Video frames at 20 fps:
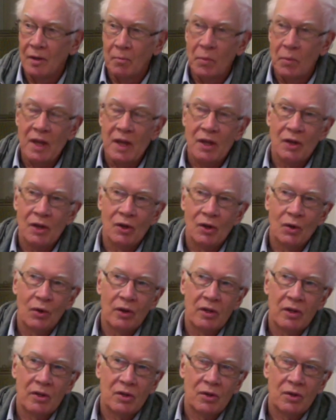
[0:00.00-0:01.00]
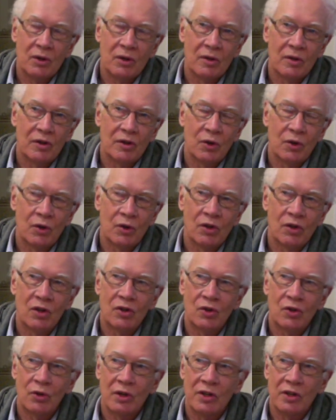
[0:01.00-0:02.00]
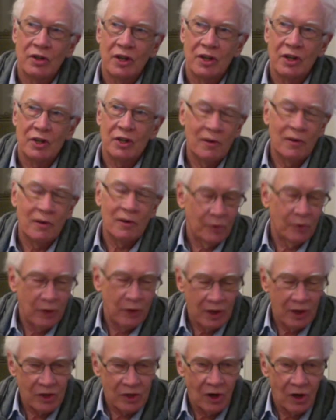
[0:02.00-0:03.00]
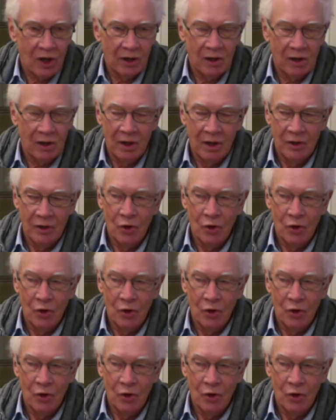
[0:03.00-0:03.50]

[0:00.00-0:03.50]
be, you could sort of say suffering is not